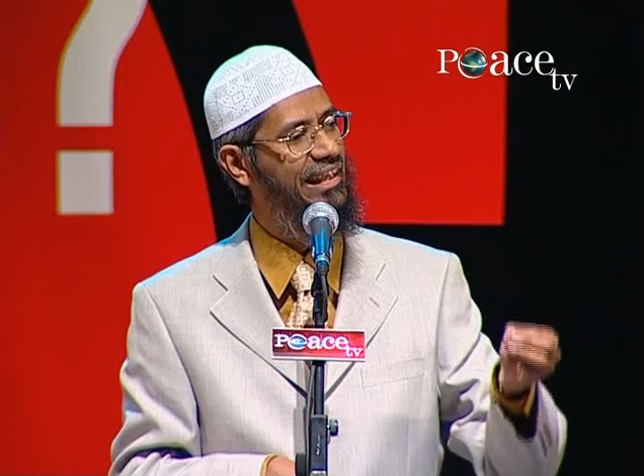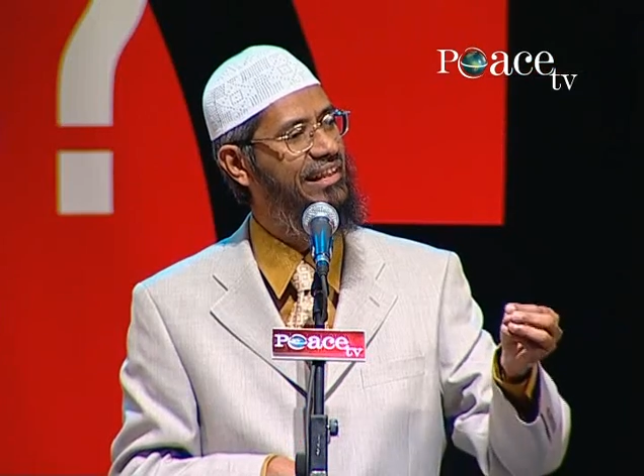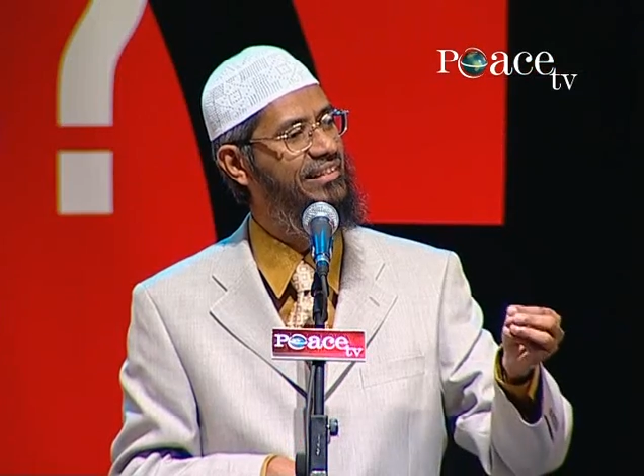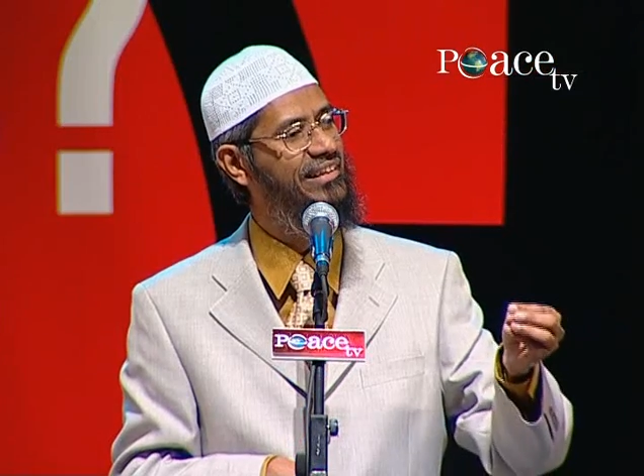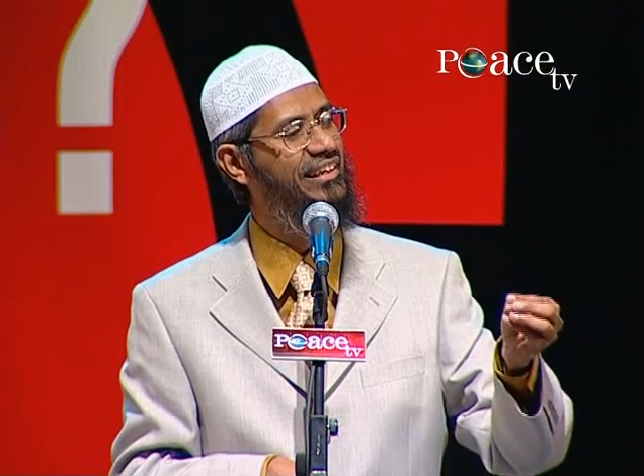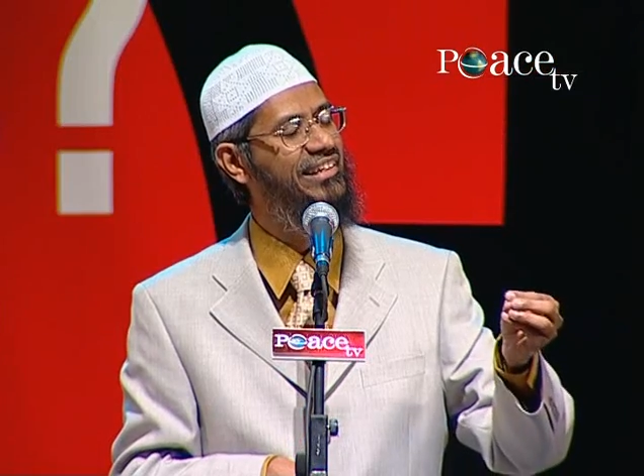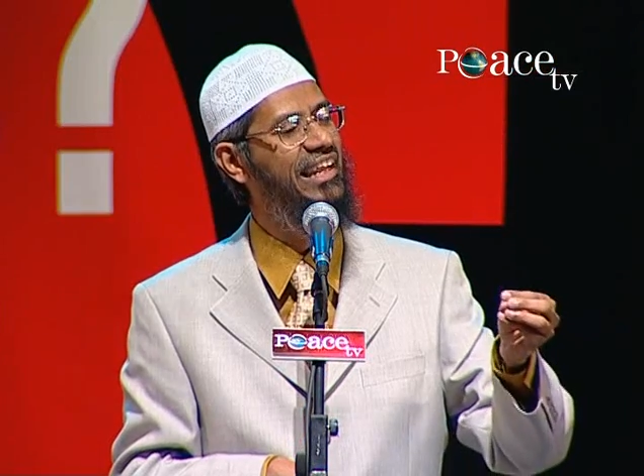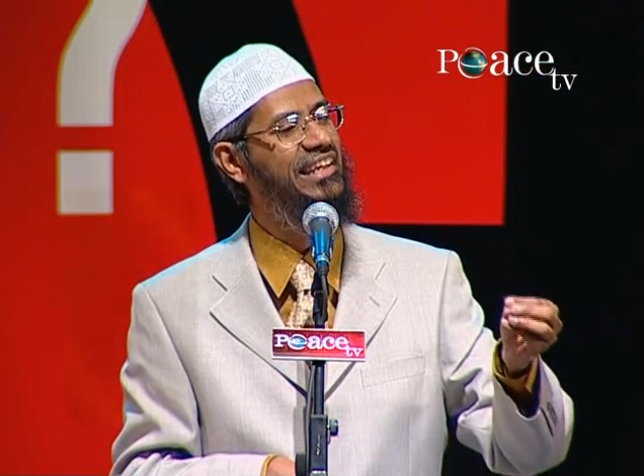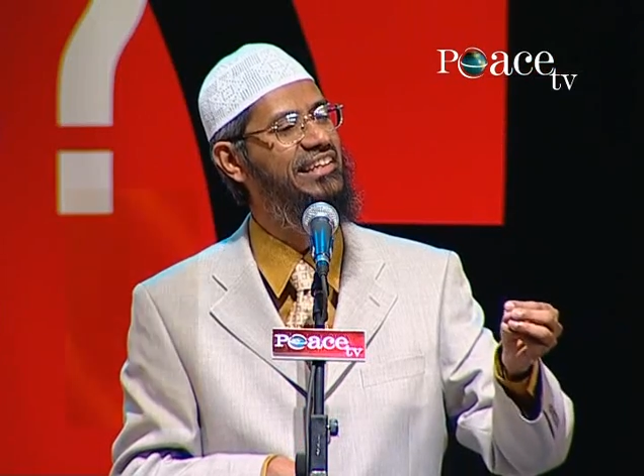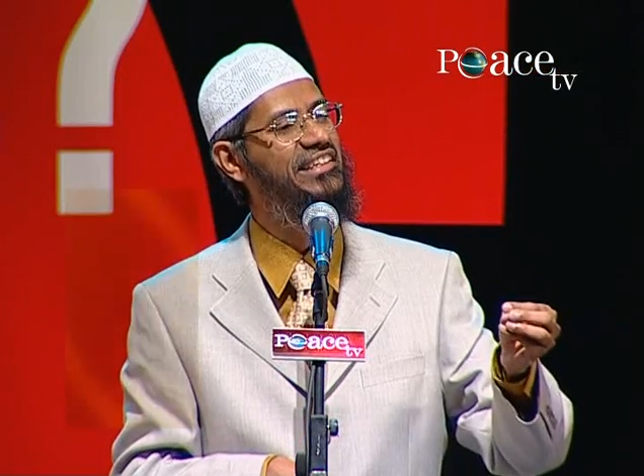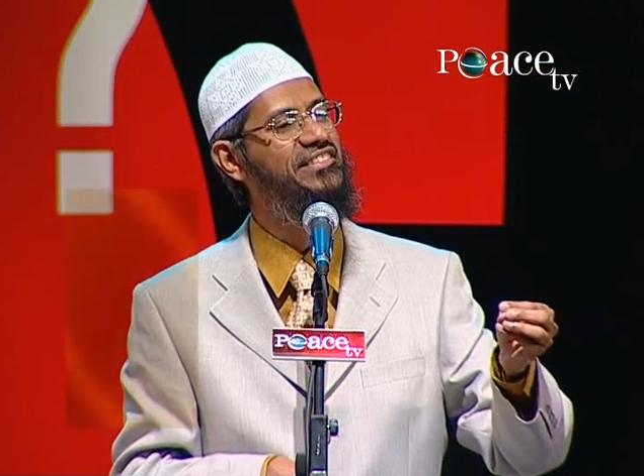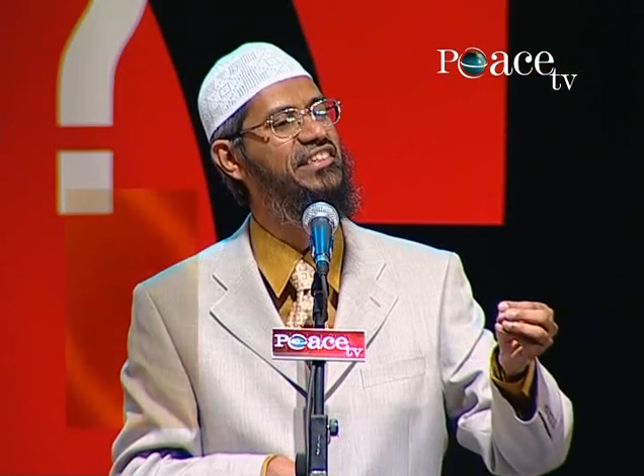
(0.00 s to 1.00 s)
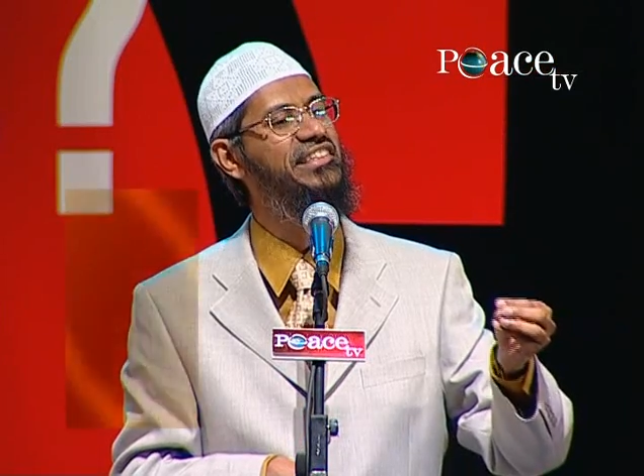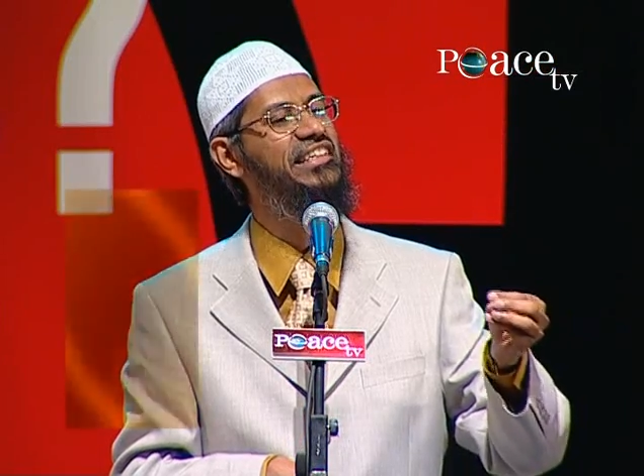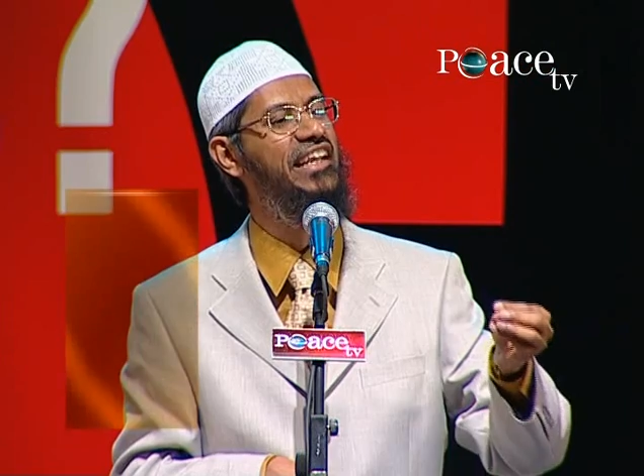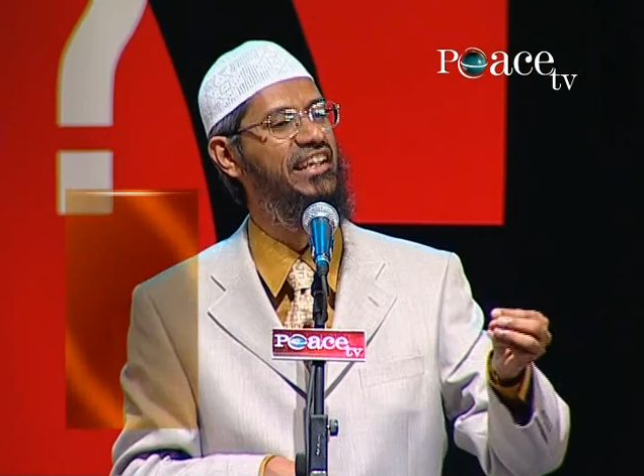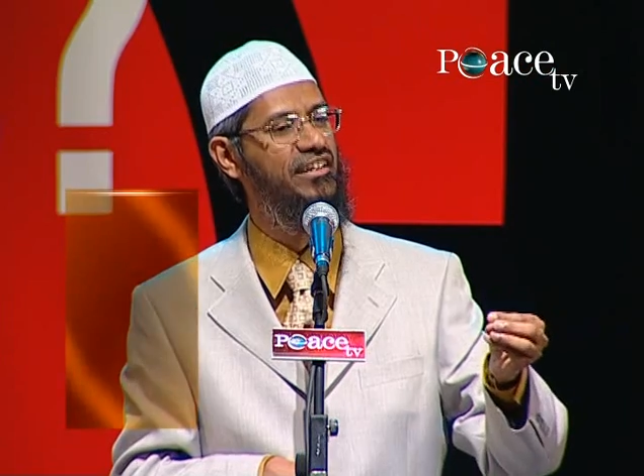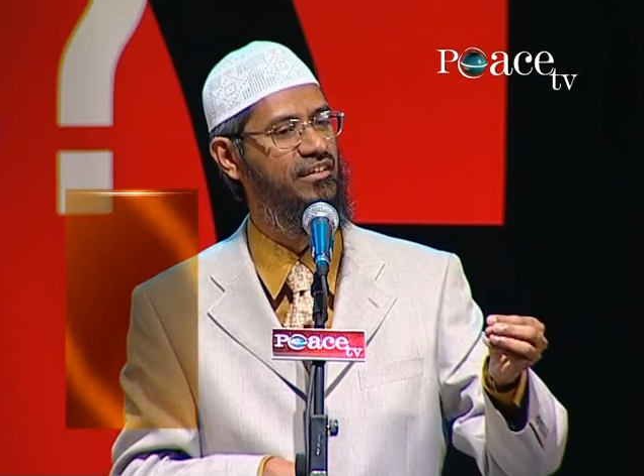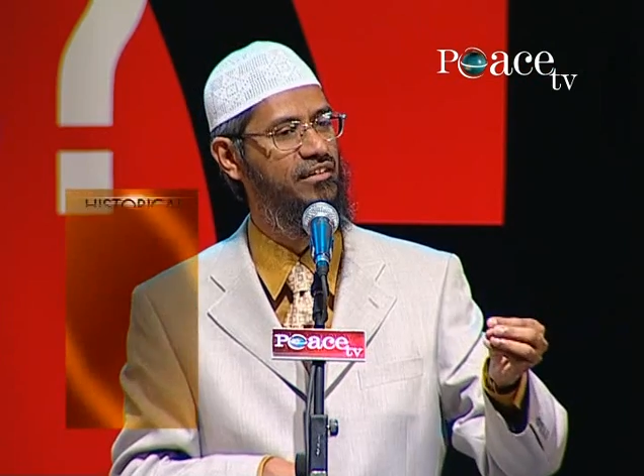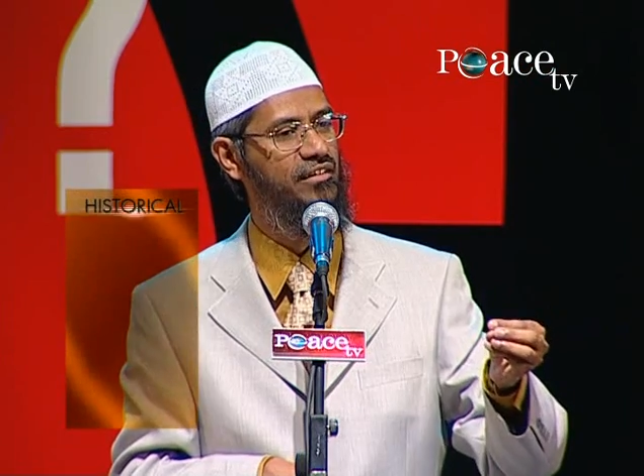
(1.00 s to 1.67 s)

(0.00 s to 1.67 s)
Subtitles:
in the year 1968,